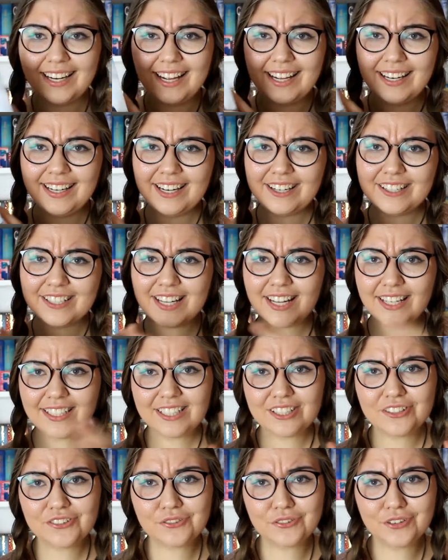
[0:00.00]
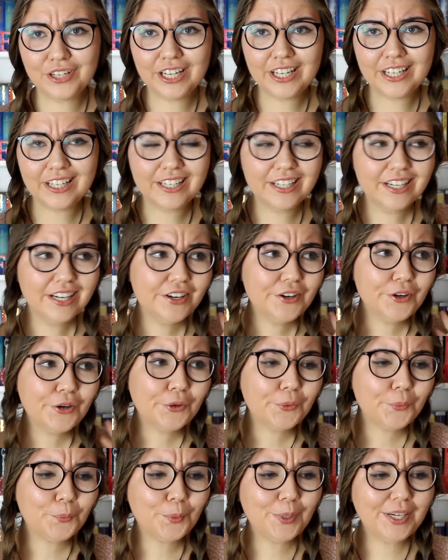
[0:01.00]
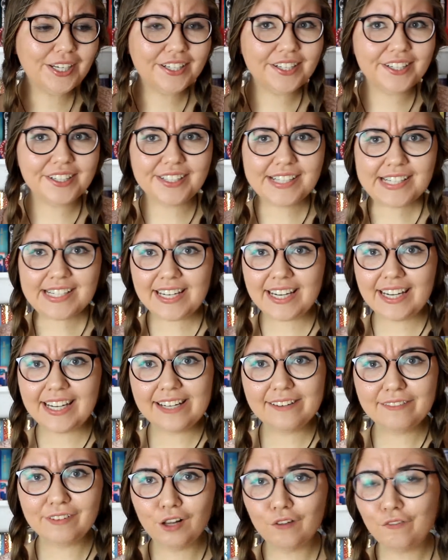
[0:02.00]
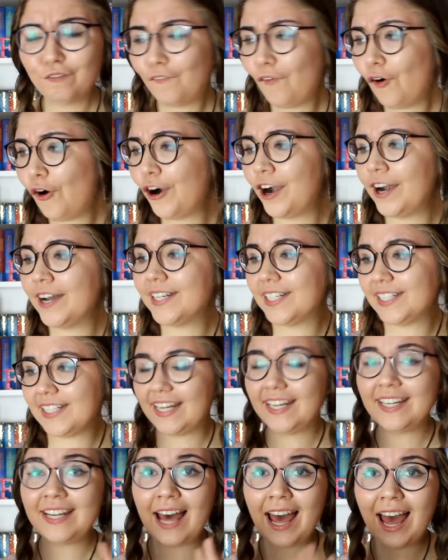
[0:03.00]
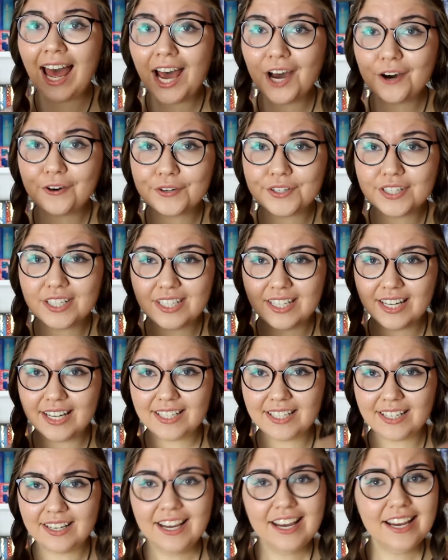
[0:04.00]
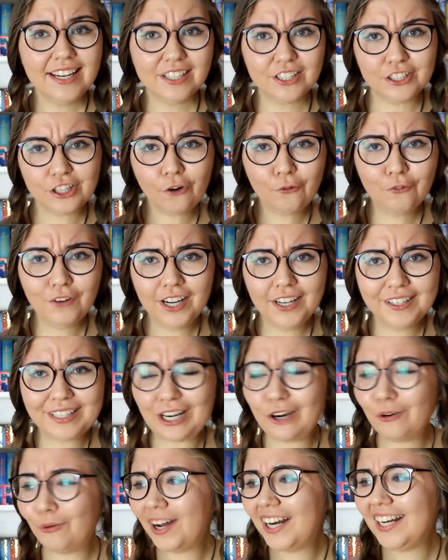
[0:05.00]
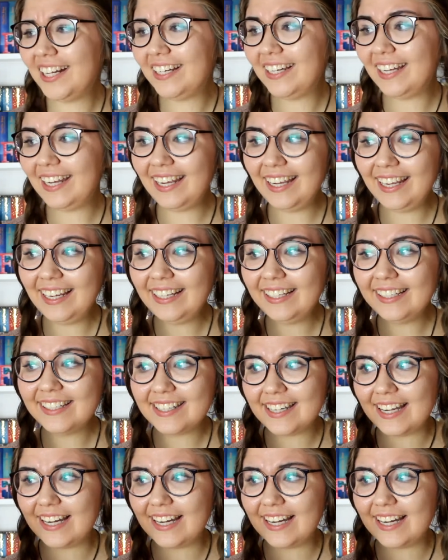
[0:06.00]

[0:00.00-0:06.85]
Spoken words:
then there's like this really weird evil force in the house that you don't really know what it is,